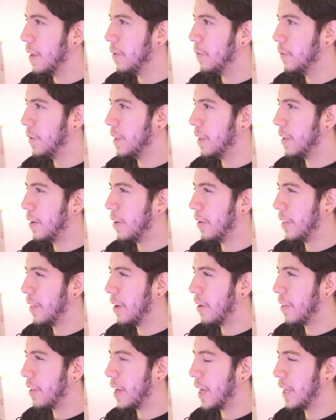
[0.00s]
Will the
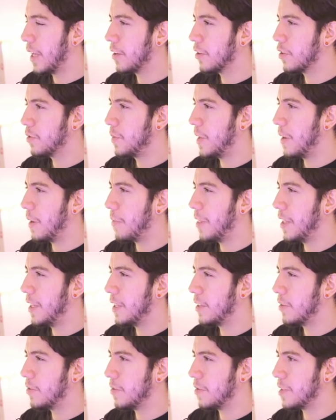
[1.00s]
other icons be
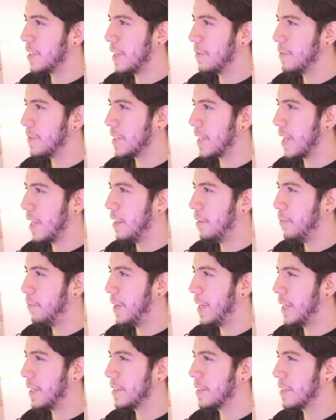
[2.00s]
updated to the same style,
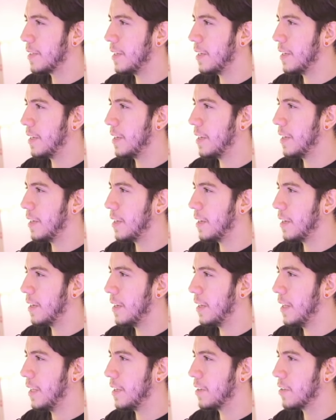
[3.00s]
plus
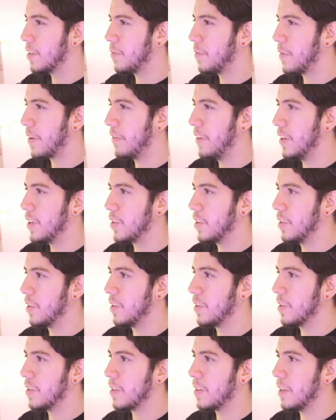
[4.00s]
need some
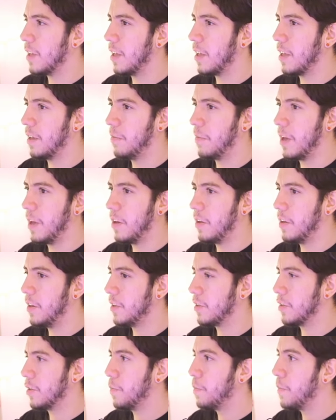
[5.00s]
revisions, in my
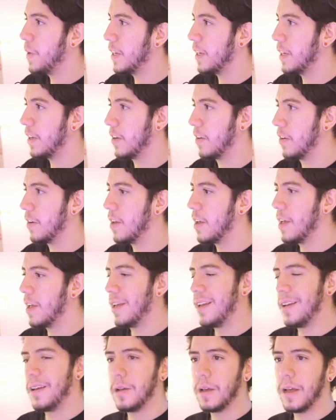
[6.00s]
honest opinion?
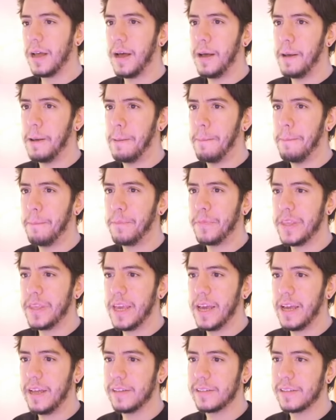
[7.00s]

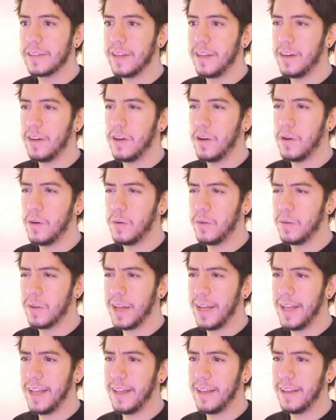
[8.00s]
Yes and no.
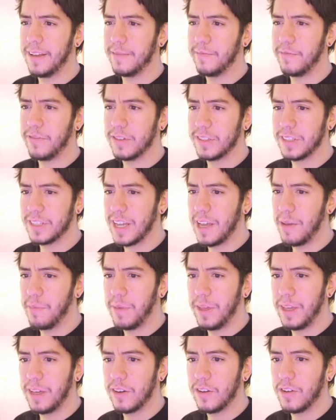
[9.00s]
For the time
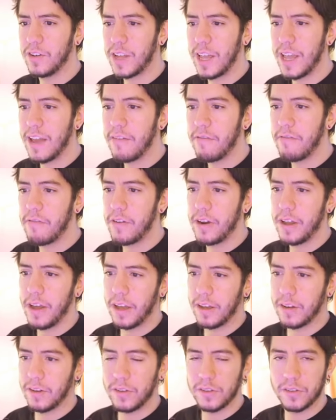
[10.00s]
being, not every
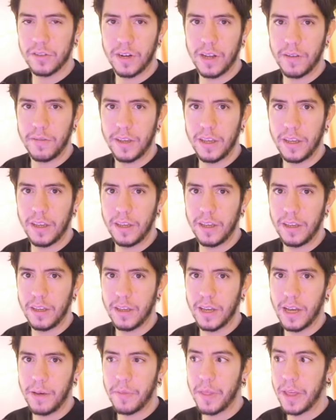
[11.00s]
icon is going to be
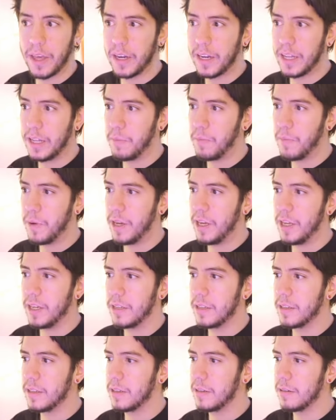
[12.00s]
updated,
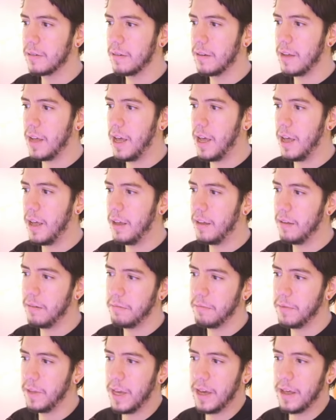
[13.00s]
but
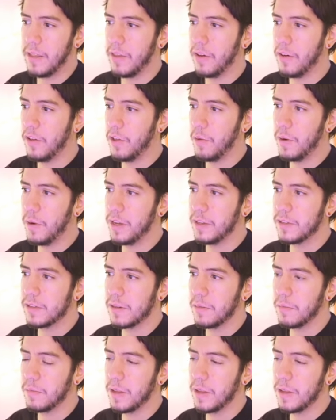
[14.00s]
yeah, the other ones,